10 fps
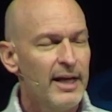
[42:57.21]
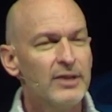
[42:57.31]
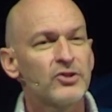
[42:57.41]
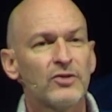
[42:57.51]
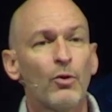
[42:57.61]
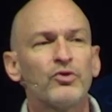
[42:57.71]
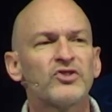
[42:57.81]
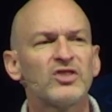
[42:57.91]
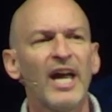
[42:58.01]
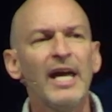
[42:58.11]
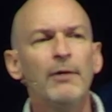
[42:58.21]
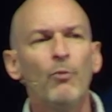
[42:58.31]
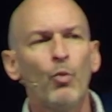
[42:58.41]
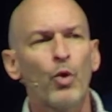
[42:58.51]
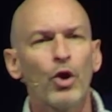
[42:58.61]
He's the
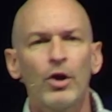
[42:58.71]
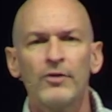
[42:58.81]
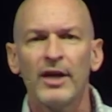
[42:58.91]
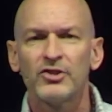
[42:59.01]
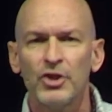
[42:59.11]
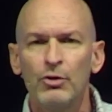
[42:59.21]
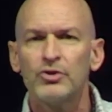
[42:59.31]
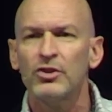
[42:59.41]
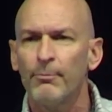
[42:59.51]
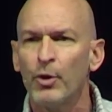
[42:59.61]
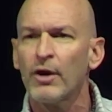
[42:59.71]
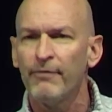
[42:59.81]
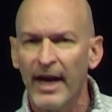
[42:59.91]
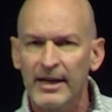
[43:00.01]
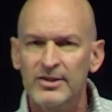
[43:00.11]
same word that's used in the book
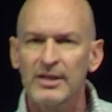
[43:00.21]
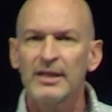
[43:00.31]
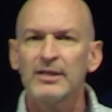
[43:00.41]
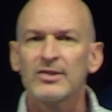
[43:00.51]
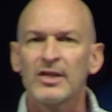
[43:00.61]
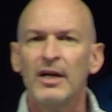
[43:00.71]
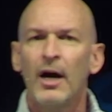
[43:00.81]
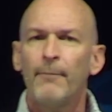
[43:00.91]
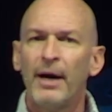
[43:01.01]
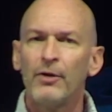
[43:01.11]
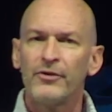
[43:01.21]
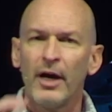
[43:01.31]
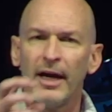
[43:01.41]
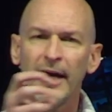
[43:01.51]
of Exodus about the